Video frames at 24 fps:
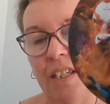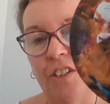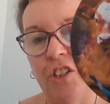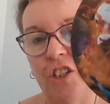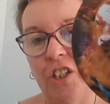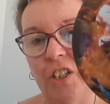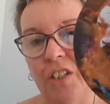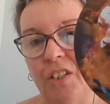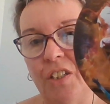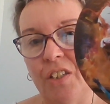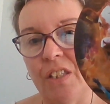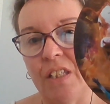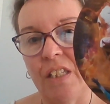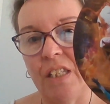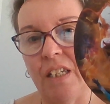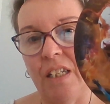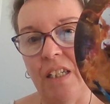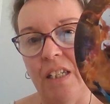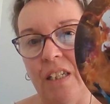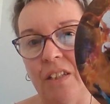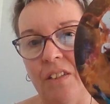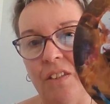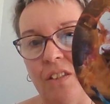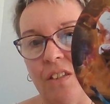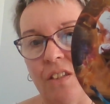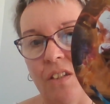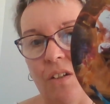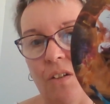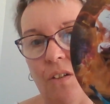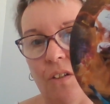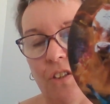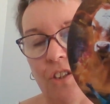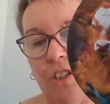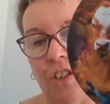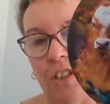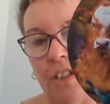as you can see, it's
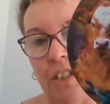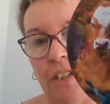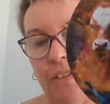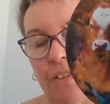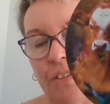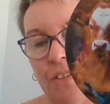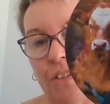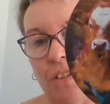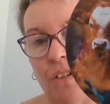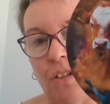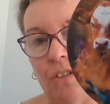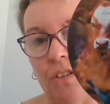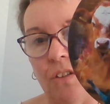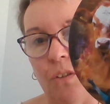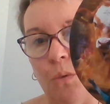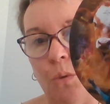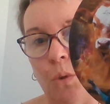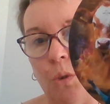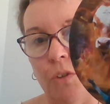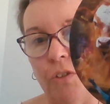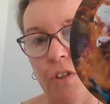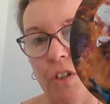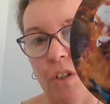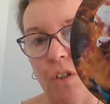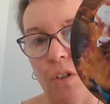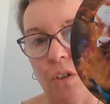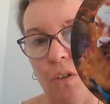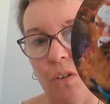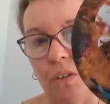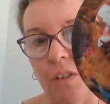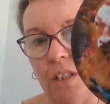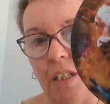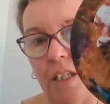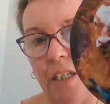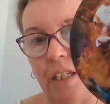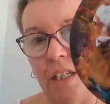got the auroch
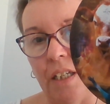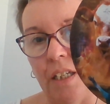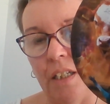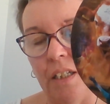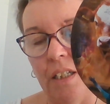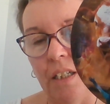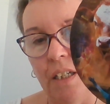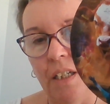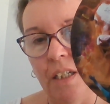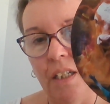on there.